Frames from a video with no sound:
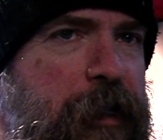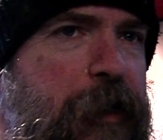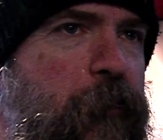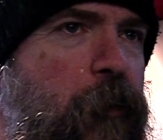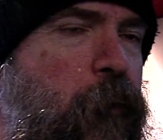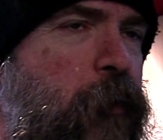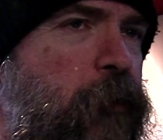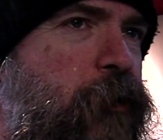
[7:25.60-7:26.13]
Yeah,
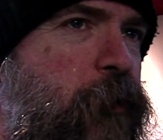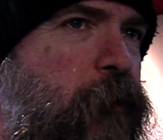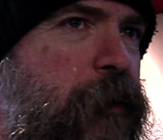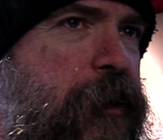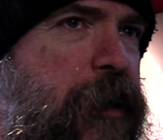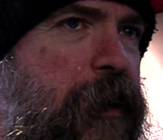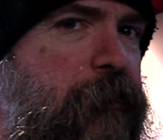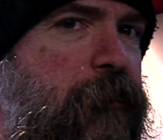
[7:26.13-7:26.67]
well, we were doing
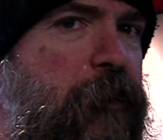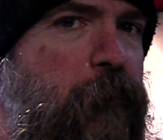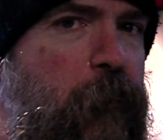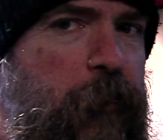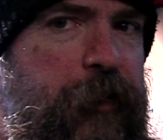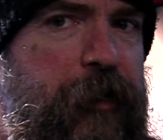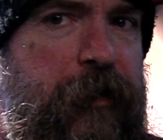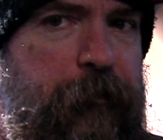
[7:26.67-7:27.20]
it kind of like when
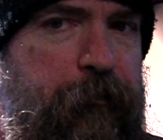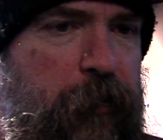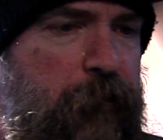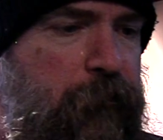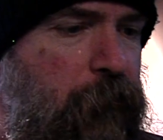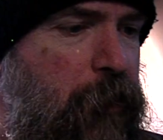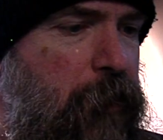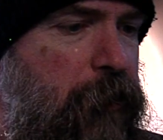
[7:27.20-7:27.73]
we did the
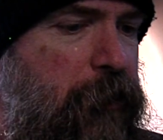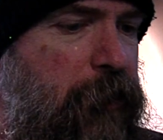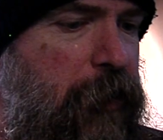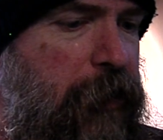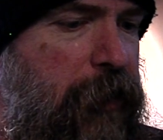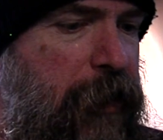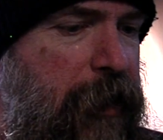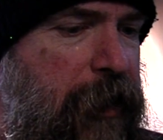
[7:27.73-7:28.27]
book run,
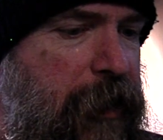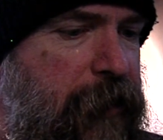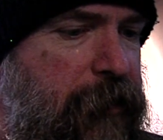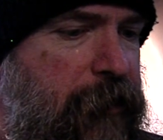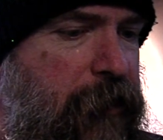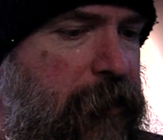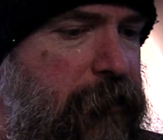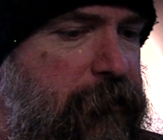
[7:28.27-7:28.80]
and I had,
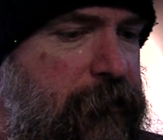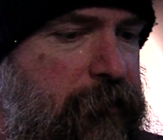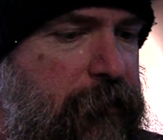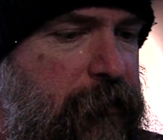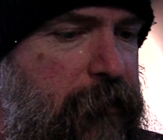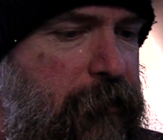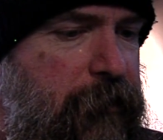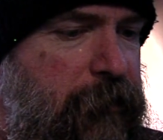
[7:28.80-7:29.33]

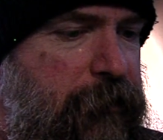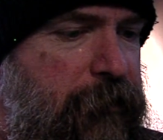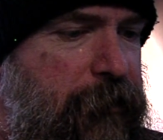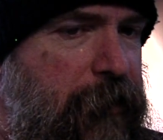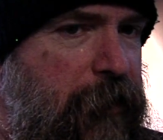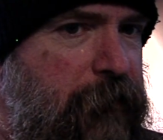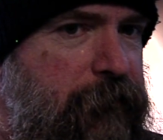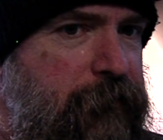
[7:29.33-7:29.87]

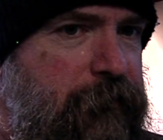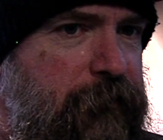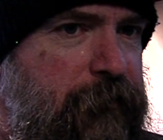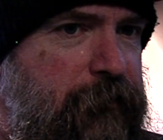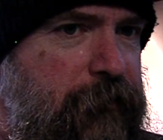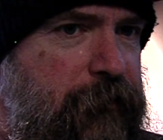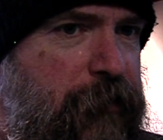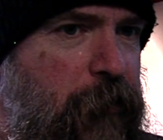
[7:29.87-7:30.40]
you know,
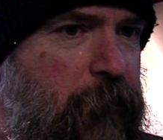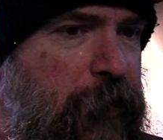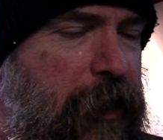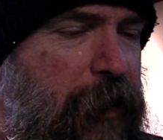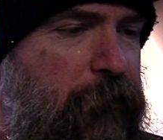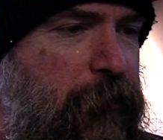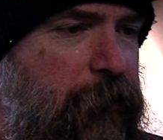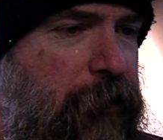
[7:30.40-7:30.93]
going
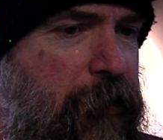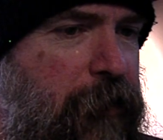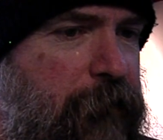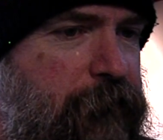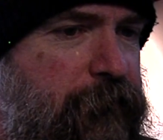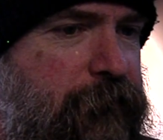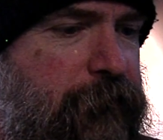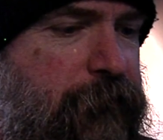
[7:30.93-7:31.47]
out with
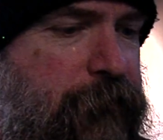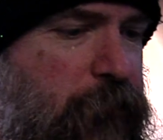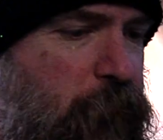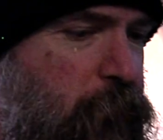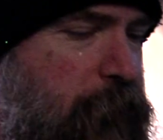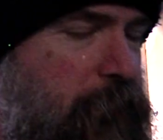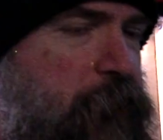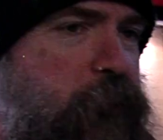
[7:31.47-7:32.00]

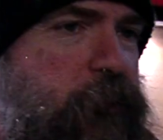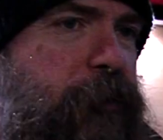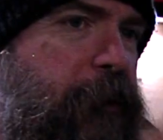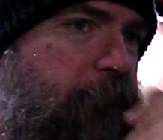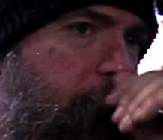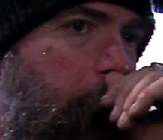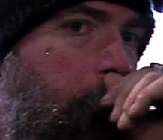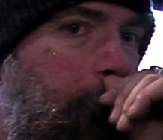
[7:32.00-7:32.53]
doing the
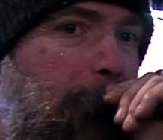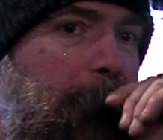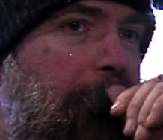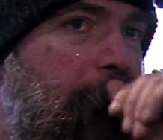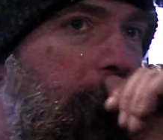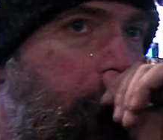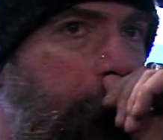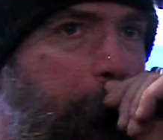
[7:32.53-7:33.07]
acoustic shows and
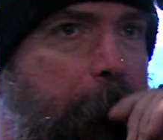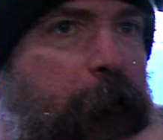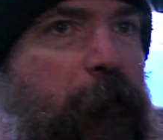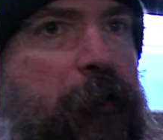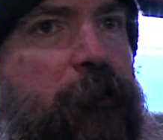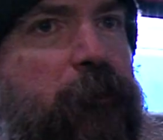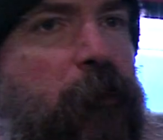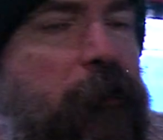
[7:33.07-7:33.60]
then doing the
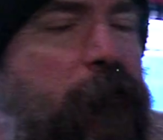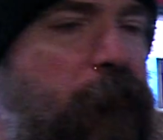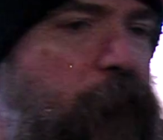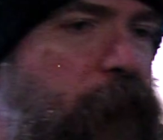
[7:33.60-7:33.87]
book tour.